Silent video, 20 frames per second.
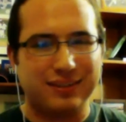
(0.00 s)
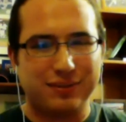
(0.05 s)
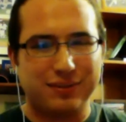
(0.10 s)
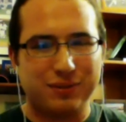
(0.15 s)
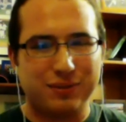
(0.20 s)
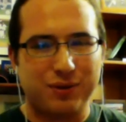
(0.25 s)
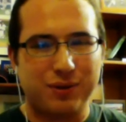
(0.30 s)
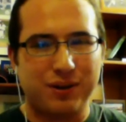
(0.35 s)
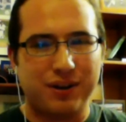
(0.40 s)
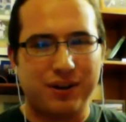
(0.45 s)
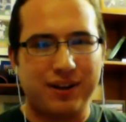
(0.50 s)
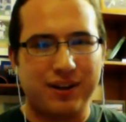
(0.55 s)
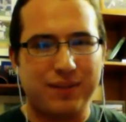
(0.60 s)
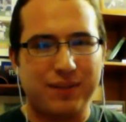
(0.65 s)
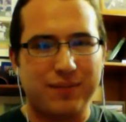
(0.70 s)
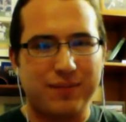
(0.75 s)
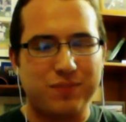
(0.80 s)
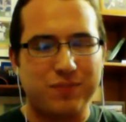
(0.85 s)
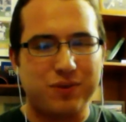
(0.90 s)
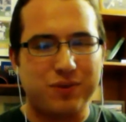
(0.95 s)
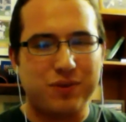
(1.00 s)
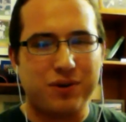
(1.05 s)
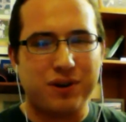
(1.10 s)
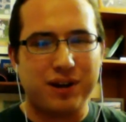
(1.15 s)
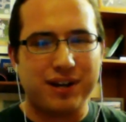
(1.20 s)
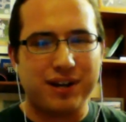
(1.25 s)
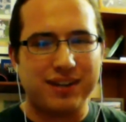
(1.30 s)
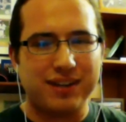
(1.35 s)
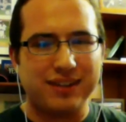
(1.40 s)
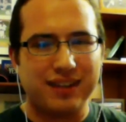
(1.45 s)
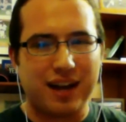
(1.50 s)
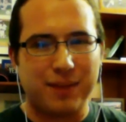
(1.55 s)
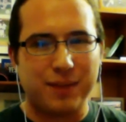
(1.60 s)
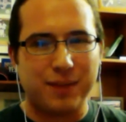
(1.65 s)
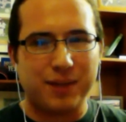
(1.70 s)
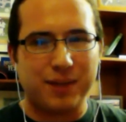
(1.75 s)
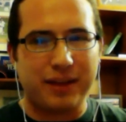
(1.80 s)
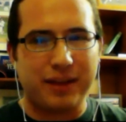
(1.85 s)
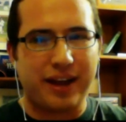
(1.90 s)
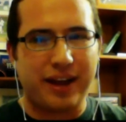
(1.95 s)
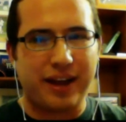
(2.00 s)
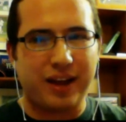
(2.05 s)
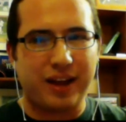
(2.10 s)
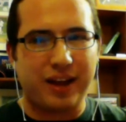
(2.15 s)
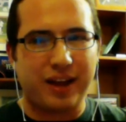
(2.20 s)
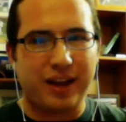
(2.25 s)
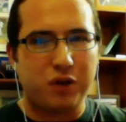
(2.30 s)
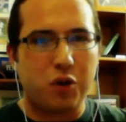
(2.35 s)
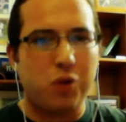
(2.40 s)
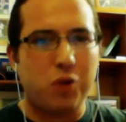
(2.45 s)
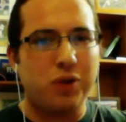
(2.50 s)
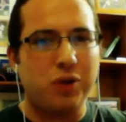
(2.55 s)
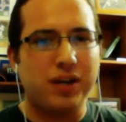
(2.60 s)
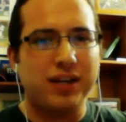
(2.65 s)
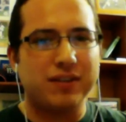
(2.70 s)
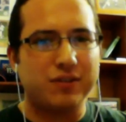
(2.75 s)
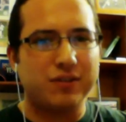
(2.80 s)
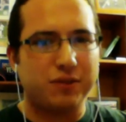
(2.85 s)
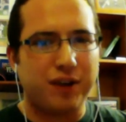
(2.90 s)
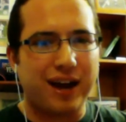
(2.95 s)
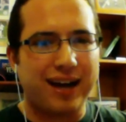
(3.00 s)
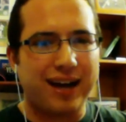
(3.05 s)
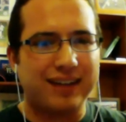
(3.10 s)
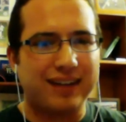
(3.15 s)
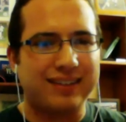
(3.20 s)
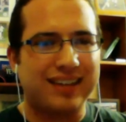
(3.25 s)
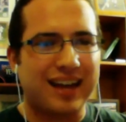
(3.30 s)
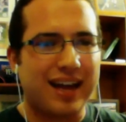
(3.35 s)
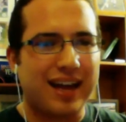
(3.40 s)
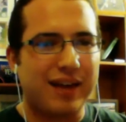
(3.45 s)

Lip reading: of Korra and Asami don't interact